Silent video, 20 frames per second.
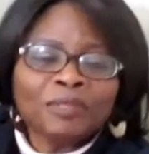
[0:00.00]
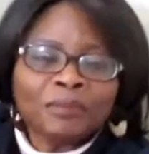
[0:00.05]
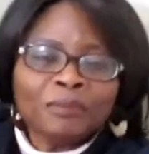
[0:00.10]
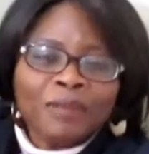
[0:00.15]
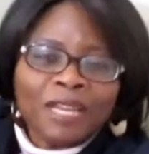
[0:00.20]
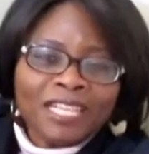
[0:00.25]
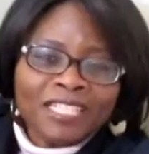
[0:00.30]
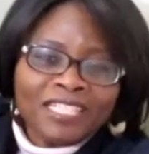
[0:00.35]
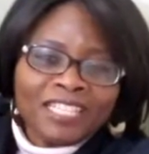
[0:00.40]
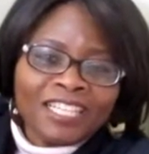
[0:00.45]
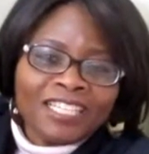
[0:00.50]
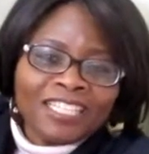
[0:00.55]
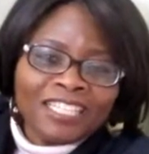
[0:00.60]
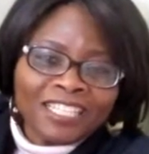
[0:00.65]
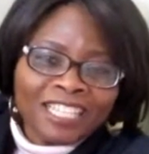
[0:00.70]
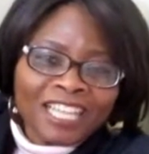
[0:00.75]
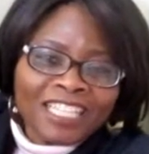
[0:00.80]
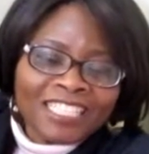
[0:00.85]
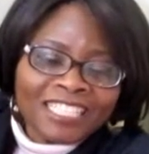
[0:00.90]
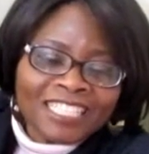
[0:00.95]
to my
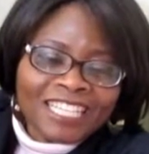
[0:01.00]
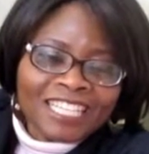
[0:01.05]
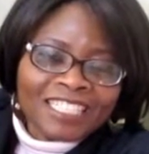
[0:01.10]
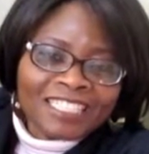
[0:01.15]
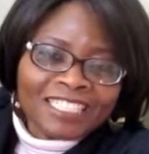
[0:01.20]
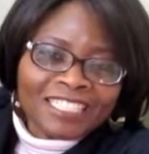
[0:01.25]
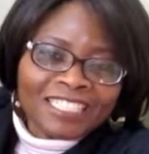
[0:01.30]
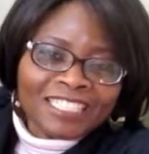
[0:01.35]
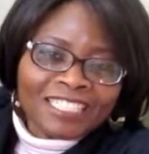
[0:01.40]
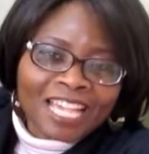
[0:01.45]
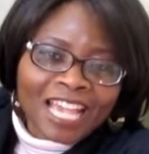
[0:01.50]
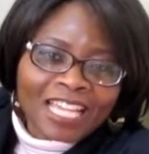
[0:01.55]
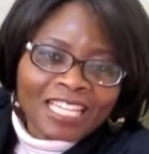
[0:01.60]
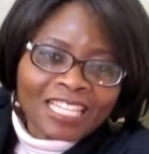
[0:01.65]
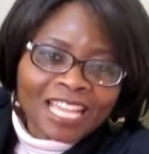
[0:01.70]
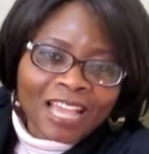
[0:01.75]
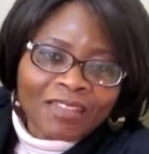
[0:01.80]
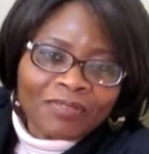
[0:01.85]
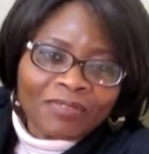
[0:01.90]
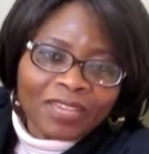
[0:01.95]
channel, Auntie Essie's Chat
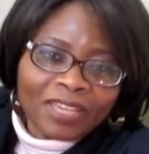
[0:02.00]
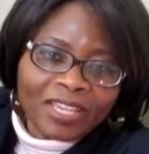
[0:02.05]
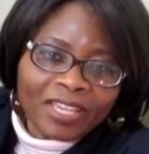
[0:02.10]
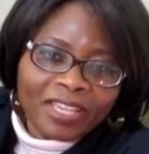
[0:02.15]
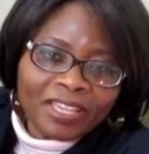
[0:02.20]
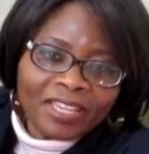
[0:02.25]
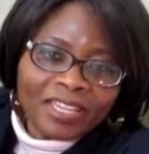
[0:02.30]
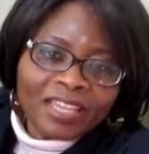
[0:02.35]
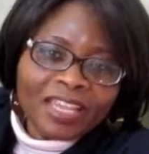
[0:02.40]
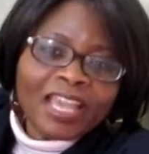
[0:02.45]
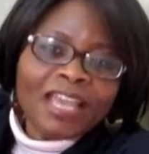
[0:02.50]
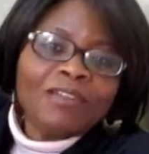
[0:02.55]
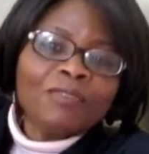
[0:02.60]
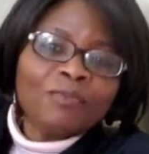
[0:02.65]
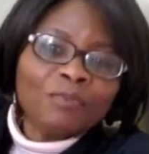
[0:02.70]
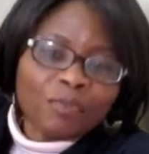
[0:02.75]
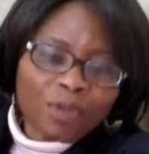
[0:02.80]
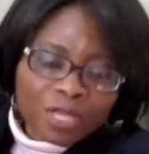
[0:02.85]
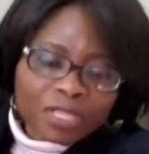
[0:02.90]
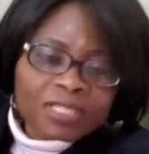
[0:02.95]
Cafe.
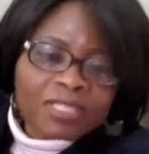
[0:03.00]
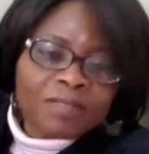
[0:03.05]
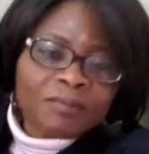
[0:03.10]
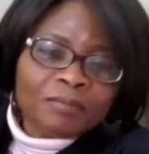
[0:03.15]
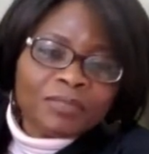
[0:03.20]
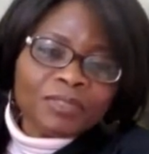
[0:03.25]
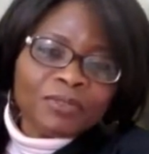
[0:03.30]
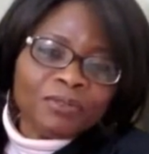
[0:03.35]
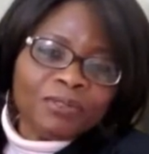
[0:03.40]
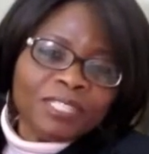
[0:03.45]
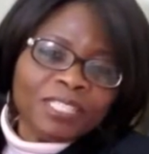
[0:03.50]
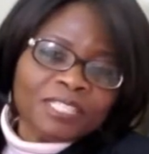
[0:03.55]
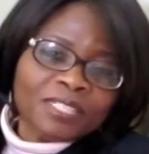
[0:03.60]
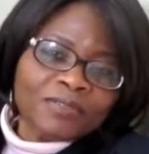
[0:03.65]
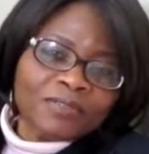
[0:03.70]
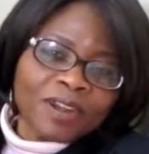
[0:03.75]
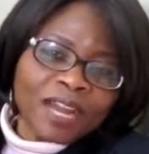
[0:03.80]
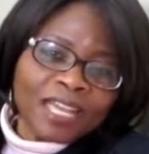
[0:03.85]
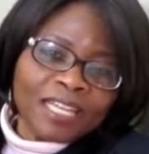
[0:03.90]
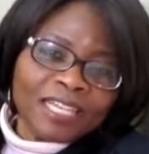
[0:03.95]
And welcome to this
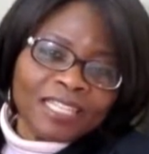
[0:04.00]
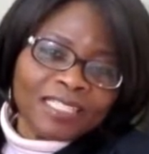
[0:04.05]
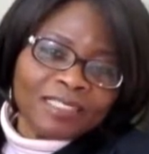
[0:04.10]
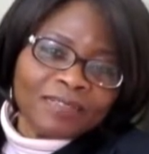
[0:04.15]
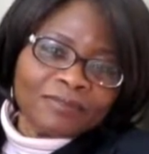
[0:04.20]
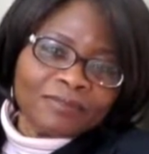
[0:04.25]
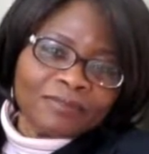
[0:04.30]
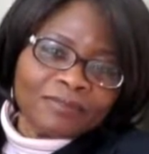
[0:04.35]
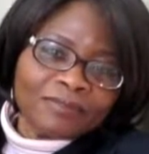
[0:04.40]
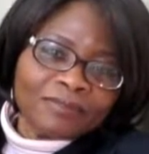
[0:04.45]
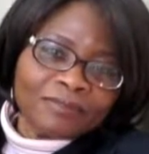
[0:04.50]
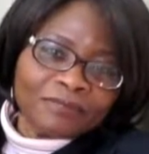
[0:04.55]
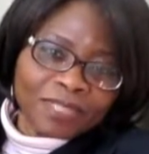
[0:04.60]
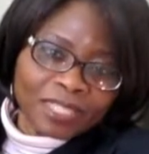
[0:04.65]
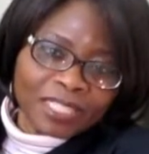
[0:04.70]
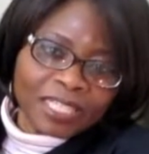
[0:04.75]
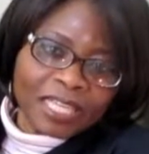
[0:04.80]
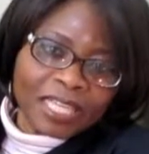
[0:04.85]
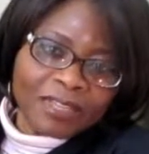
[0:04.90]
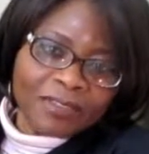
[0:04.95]
Friday's
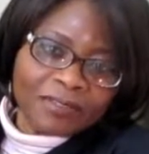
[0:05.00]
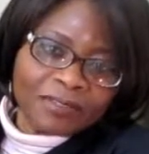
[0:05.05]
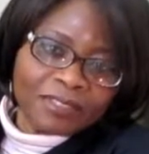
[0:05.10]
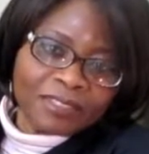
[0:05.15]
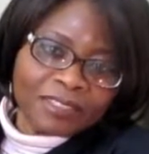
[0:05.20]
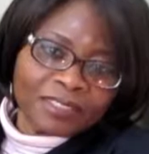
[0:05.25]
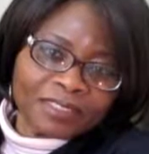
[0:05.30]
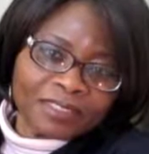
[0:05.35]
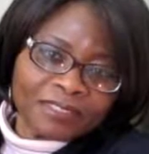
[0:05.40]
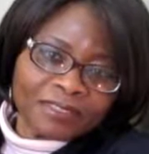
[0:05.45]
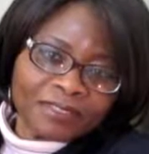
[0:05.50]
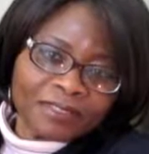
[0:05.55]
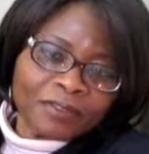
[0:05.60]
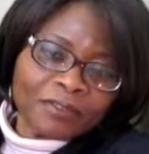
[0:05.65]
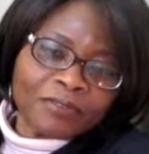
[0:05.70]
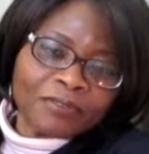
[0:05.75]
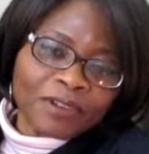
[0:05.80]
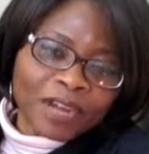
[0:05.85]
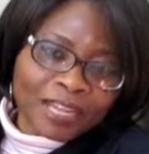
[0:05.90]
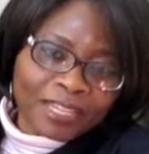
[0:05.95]
Freak Out or
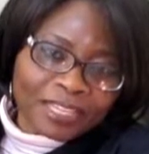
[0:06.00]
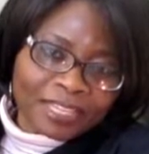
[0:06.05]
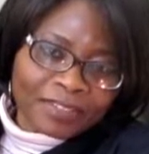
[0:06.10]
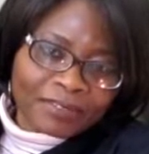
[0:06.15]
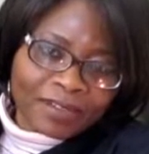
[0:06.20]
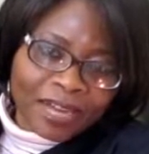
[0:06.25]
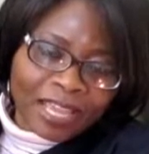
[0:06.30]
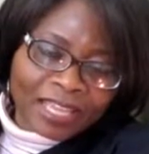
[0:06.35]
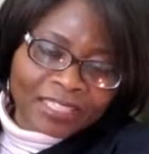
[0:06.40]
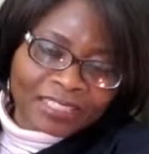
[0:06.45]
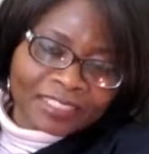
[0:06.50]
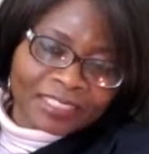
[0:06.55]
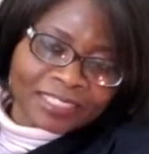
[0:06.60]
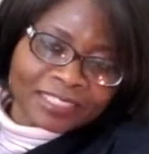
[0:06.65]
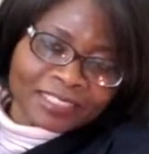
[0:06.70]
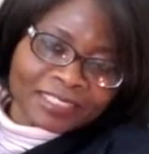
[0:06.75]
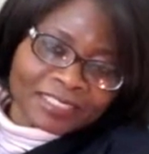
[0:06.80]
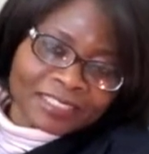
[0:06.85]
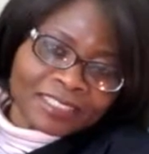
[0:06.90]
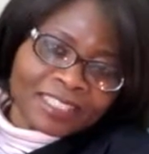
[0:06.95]
Friday Rant.
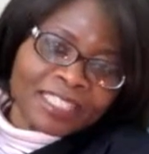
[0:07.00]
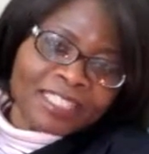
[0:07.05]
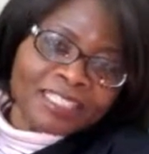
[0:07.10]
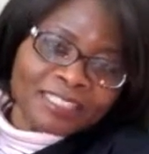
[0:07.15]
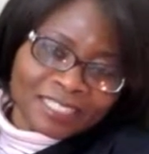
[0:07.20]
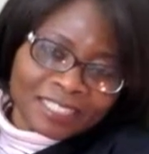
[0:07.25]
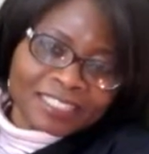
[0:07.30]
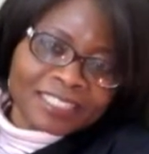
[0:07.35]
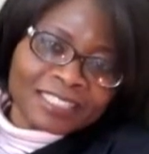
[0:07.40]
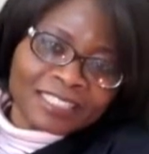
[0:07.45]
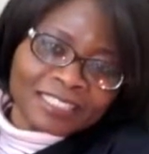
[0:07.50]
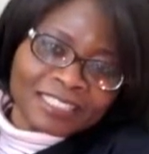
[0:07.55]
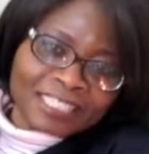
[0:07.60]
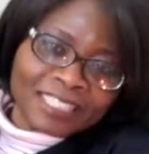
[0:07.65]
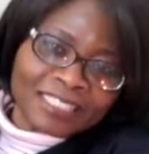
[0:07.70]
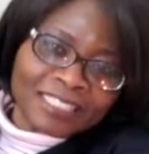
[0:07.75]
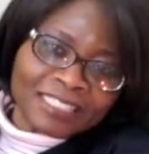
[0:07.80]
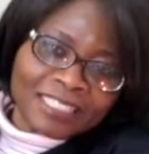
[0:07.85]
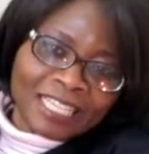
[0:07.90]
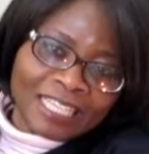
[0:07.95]
This is
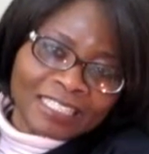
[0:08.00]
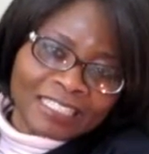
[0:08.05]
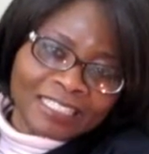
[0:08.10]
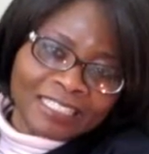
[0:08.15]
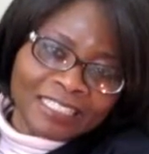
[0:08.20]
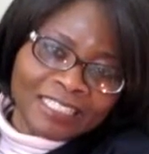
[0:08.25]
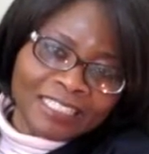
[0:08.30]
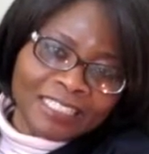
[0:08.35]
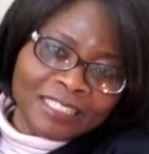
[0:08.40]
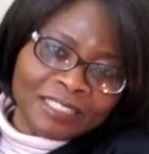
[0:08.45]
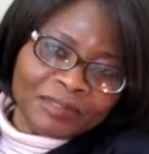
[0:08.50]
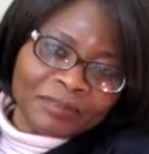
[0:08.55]
Auntie Essie.